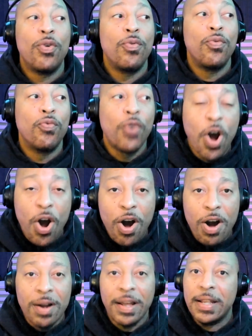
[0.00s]

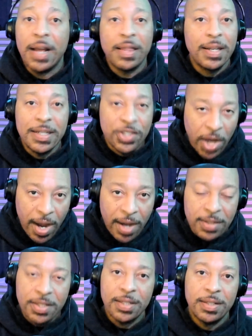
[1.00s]
wrong. Nothing has
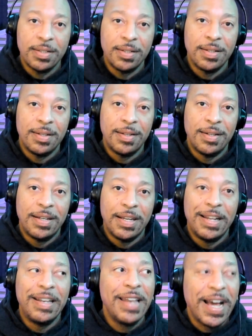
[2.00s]
changed.
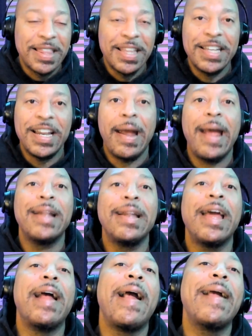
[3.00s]
Nothing,
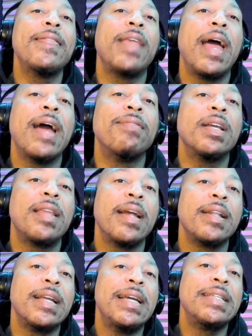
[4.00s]
and
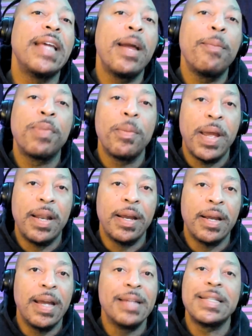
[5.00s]
everything that he's
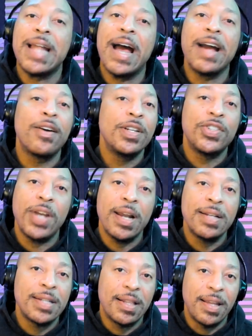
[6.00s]
implementing is not going to
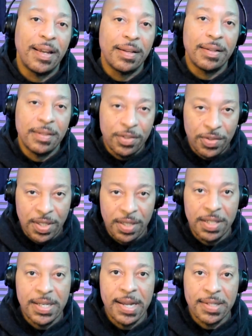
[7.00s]
change anything. Did you see the
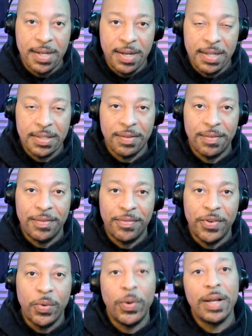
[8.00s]
tax cuts
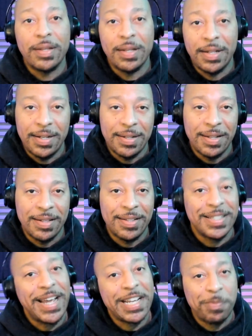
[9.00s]
for the wealthy? The
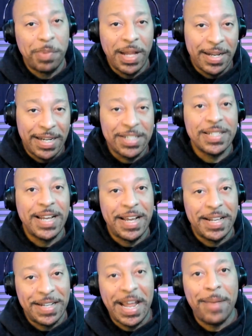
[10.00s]
tax plan
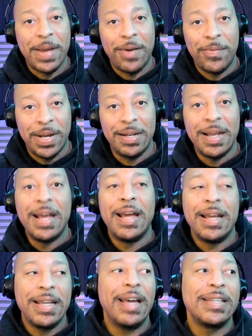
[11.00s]
that came out with?
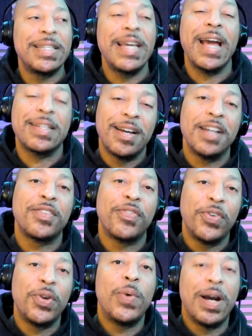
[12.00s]
Yes, tax cuts
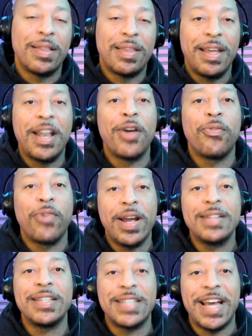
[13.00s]
for the wealthy, and they're
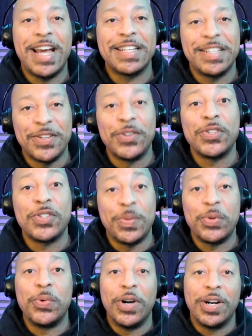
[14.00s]
raising taxes on some of
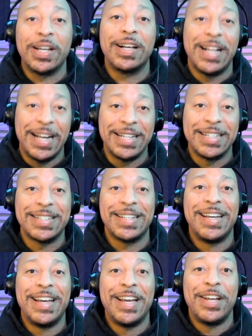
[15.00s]
the working class.
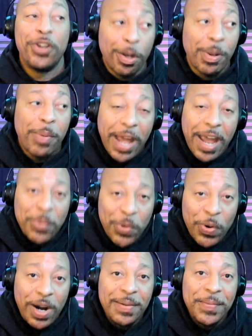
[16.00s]
You're going to be paying
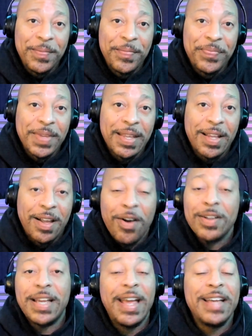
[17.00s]
more. The
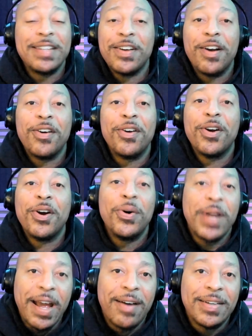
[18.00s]
cost of eggs are going to go
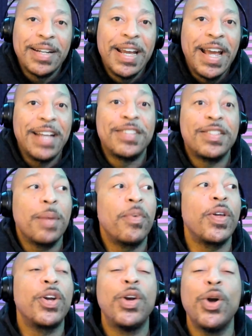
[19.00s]
down, and some of
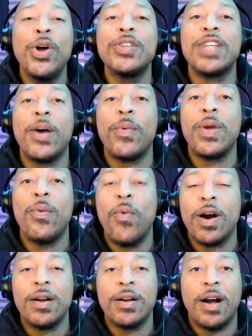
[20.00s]
the goods that we
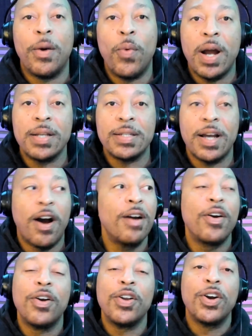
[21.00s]
want aren't
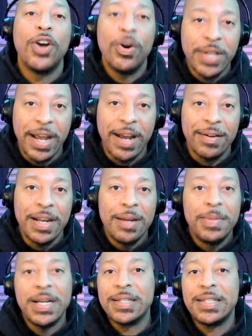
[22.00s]
going to go down
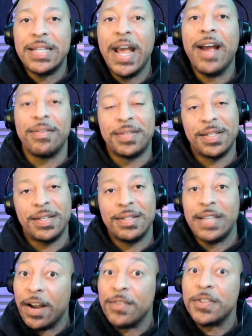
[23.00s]
because of tariffs.
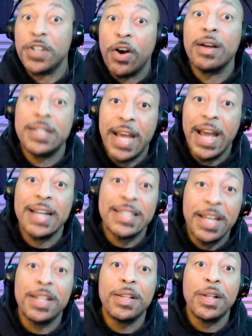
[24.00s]
Tariffs are a tax
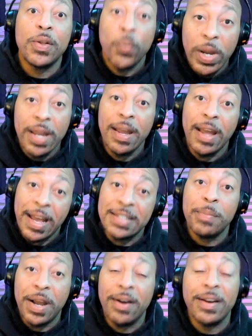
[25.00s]
that we as
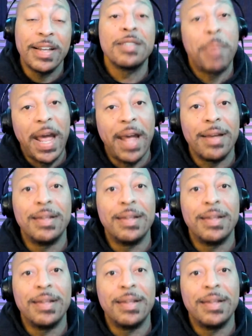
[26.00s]
Americans pay.